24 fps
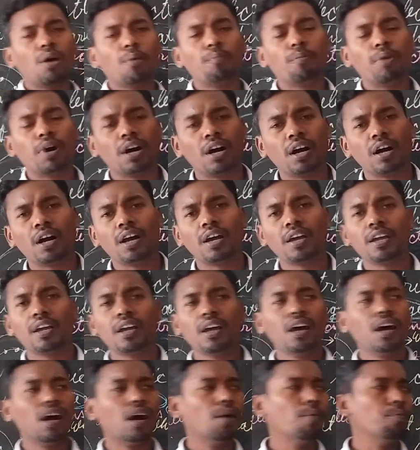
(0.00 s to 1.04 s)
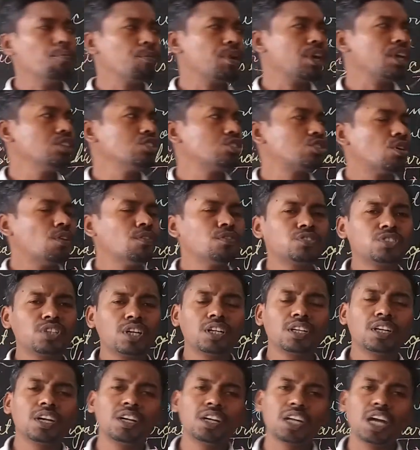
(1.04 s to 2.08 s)
by a means of
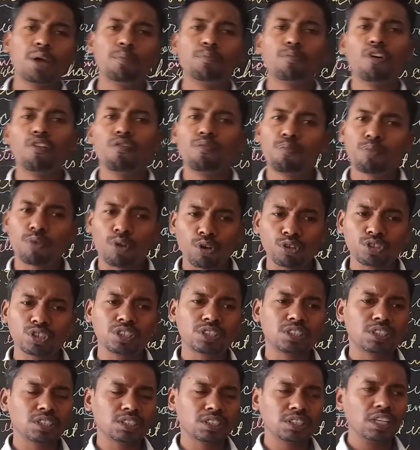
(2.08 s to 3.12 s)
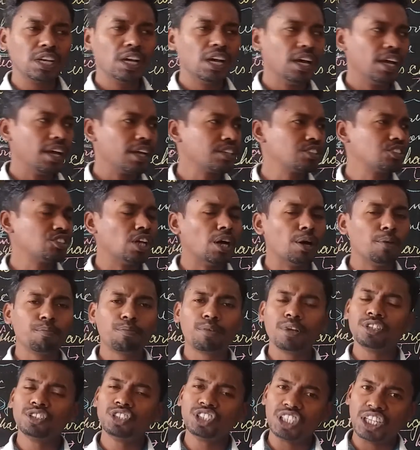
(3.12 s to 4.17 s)
certain type of processes.
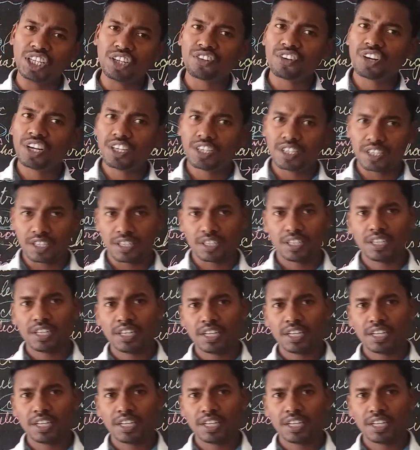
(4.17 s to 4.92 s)
example generator,